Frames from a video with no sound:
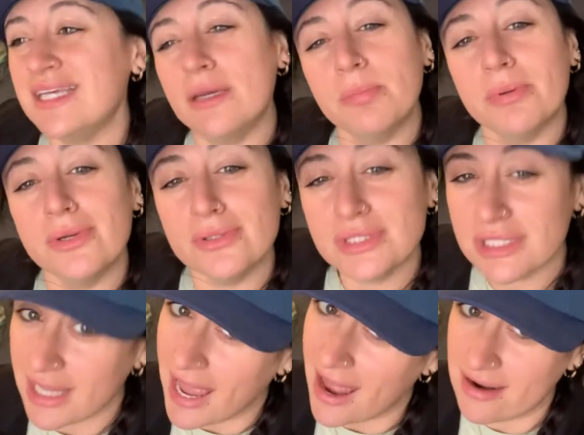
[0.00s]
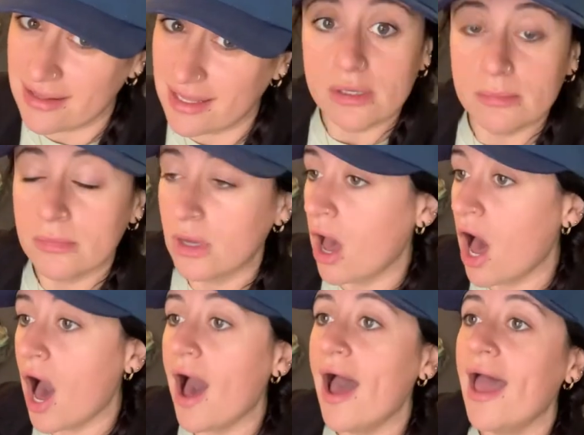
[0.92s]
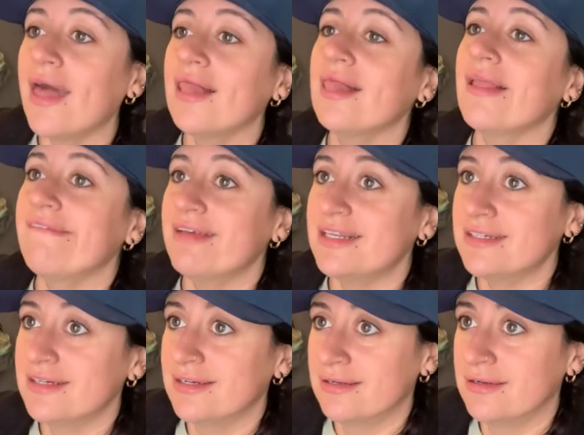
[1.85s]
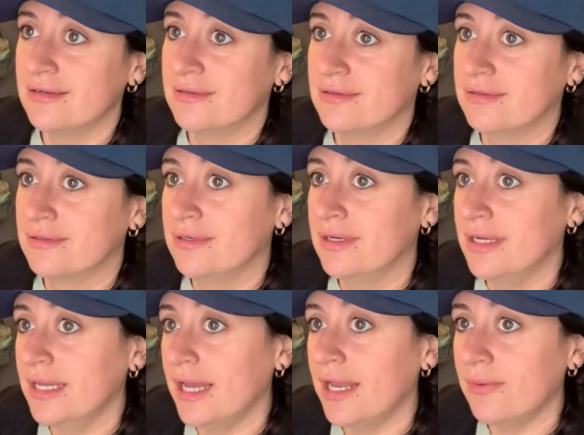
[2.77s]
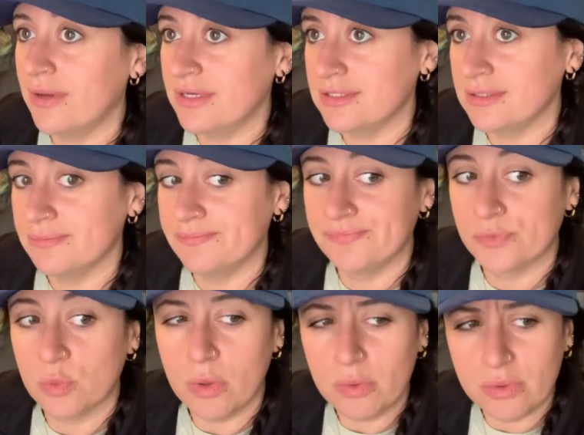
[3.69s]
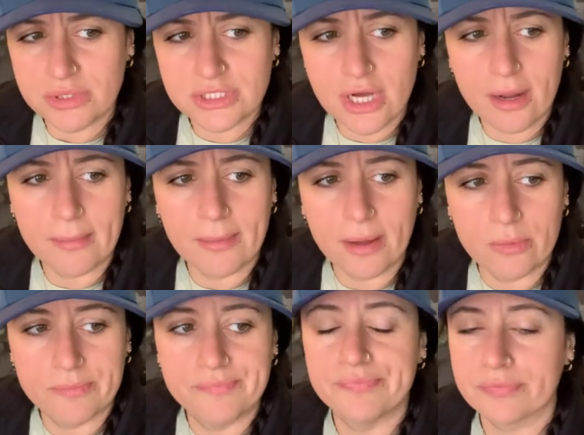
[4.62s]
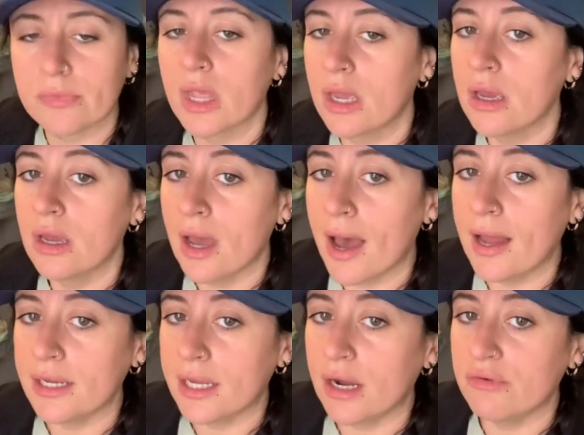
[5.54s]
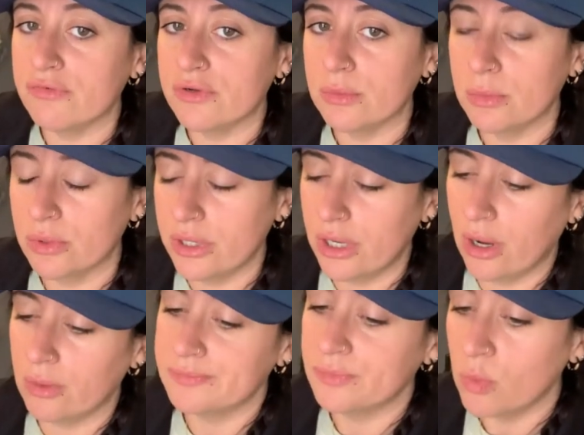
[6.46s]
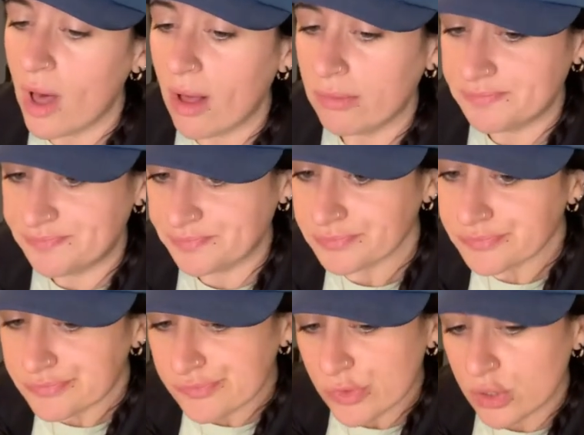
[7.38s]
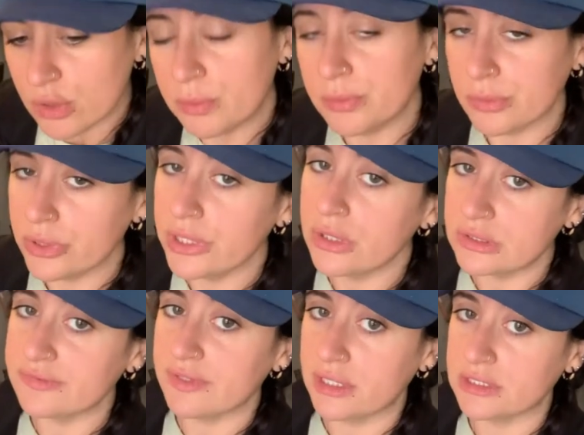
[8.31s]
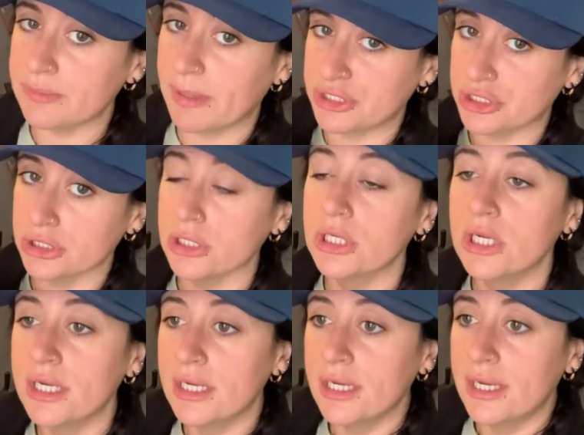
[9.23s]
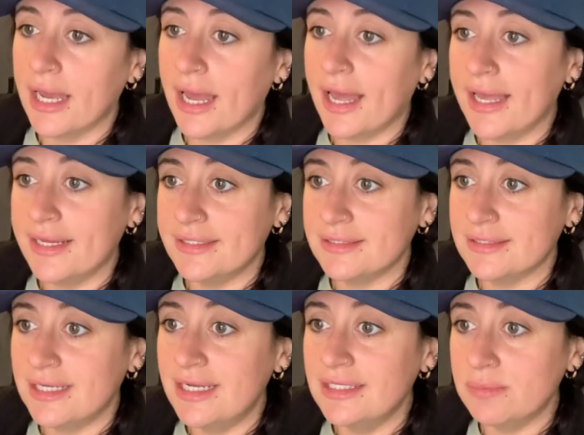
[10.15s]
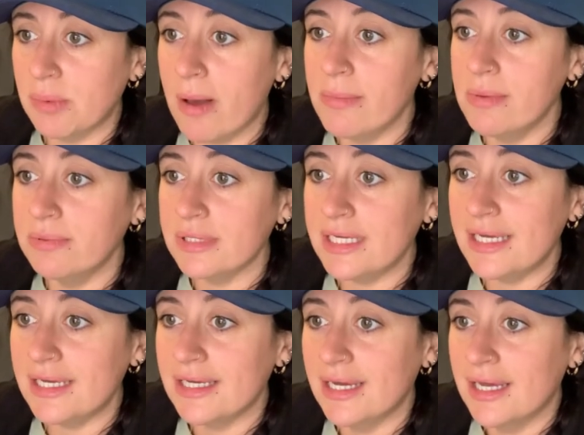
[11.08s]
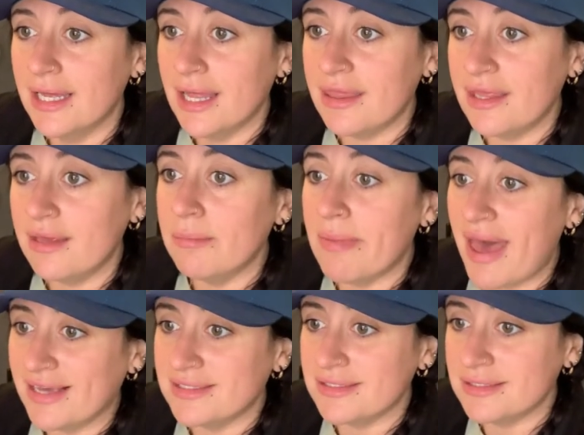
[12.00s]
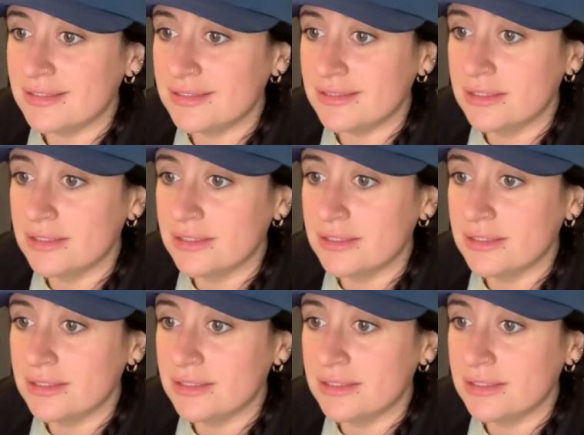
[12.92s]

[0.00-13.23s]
produce lanolin. I love it. Anyways, what were we talking about? How to care for your Merino. Well, Merino is very special and it is probably the best